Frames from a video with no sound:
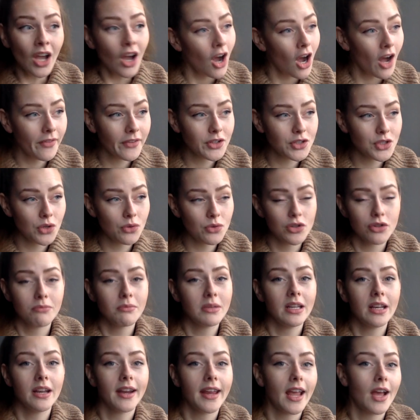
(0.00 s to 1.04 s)
on their social
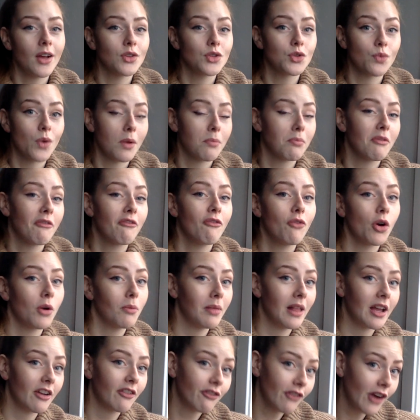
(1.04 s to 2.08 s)
media accounts right before
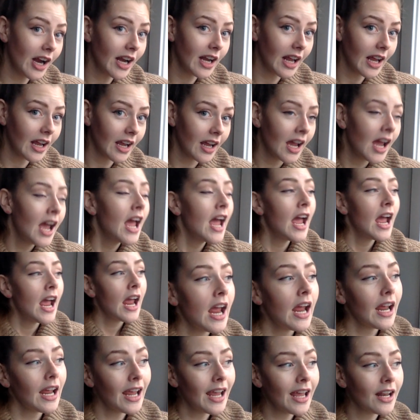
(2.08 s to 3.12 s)
Black Friday.
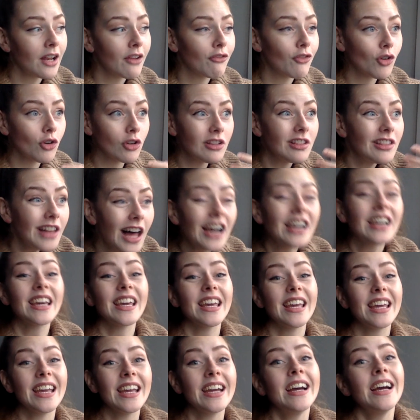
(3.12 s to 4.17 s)
And if you're
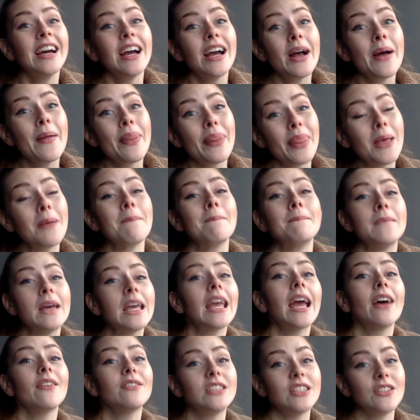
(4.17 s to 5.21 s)
lucky, they
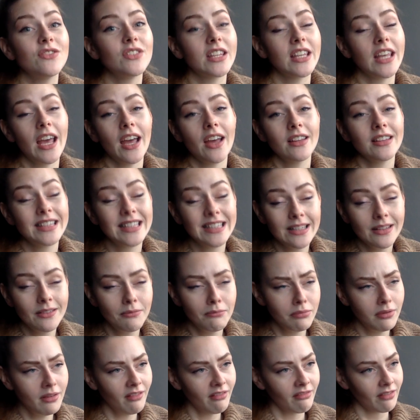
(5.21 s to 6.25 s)
may have
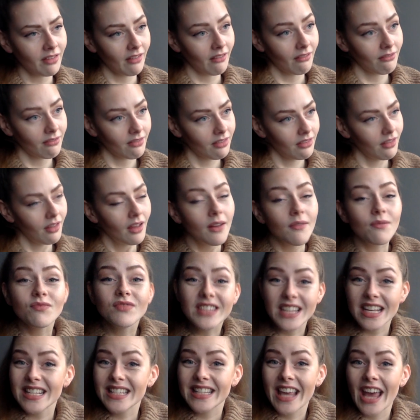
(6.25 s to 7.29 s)
discounts,
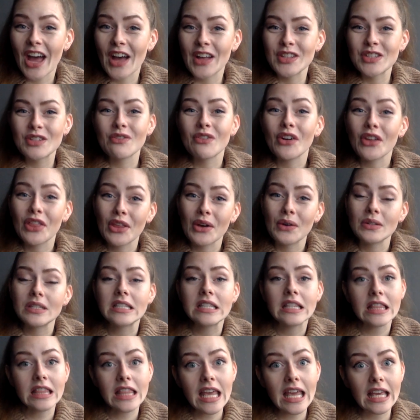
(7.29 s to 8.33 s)
discounts for those
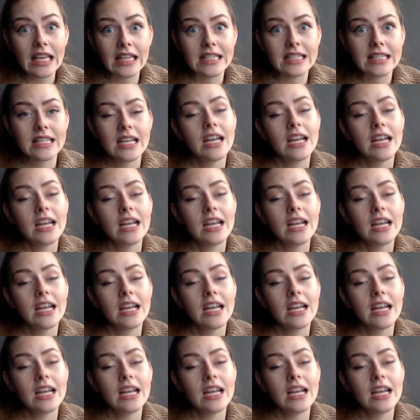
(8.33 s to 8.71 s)
things.